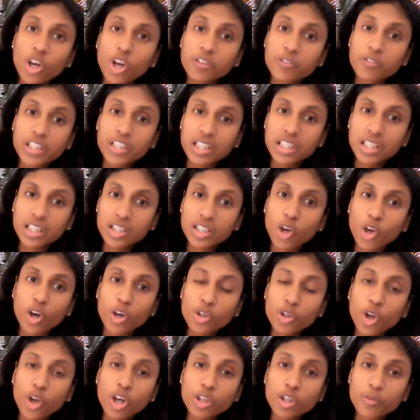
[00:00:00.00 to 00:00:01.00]
Not
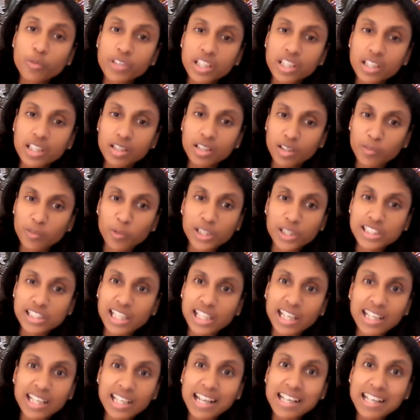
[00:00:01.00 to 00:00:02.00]
we. One
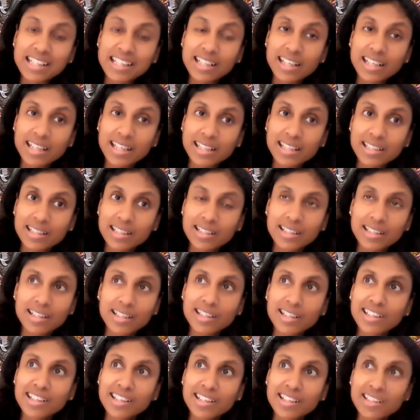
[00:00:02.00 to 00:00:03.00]
second. I'll correct.
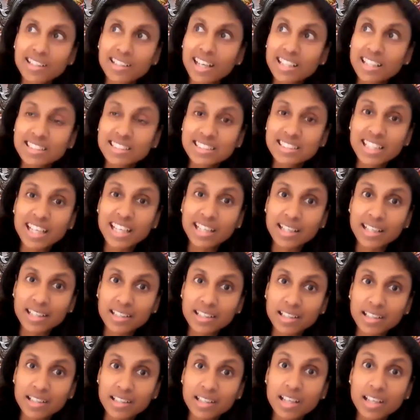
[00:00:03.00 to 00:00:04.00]
I'll stay
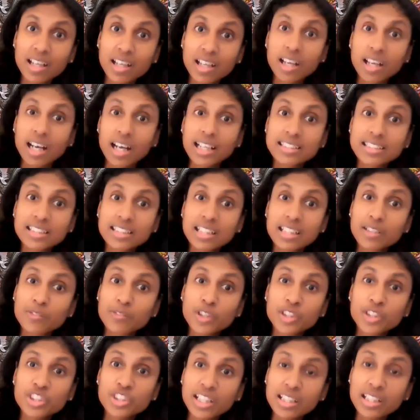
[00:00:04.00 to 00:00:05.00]
corrected. I said
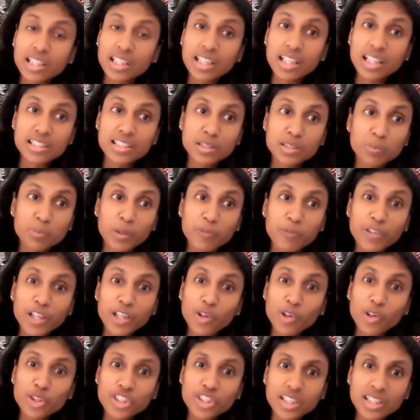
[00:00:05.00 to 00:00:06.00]
if the Kshatriyas, but
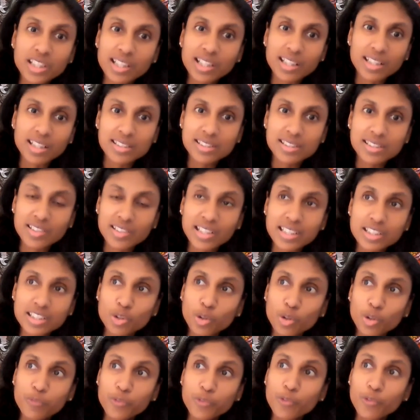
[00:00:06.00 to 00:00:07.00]
we are not Kshatriyas, right?
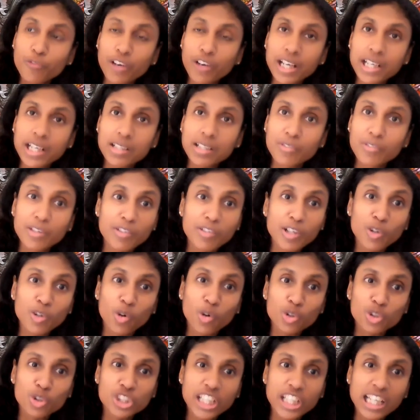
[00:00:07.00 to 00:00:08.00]
So if you fight, we will
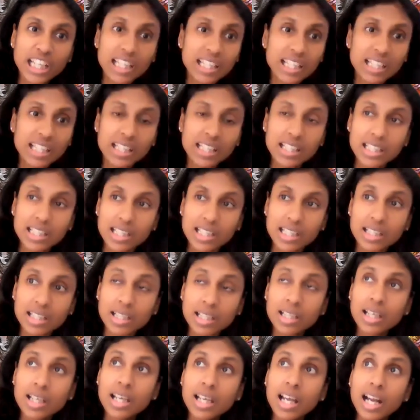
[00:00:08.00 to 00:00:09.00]
go to jail in
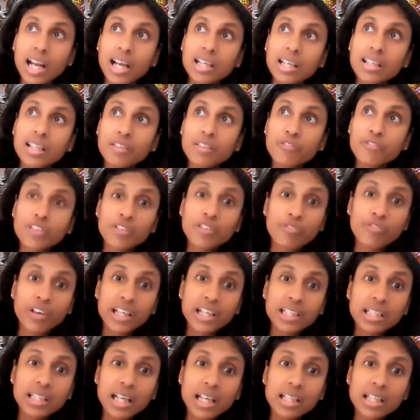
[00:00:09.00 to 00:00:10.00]
here. And if we
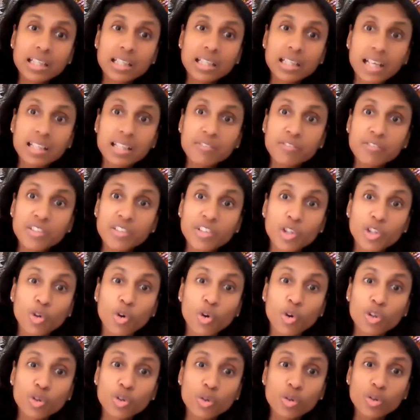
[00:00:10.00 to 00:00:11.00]
fight and die, we will
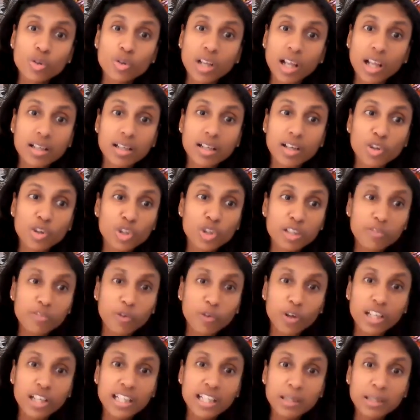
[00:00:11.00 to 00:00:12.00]
go to Naraka only
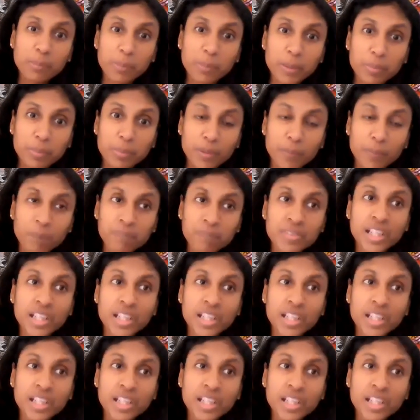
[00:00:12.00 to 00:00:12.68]
for killing people.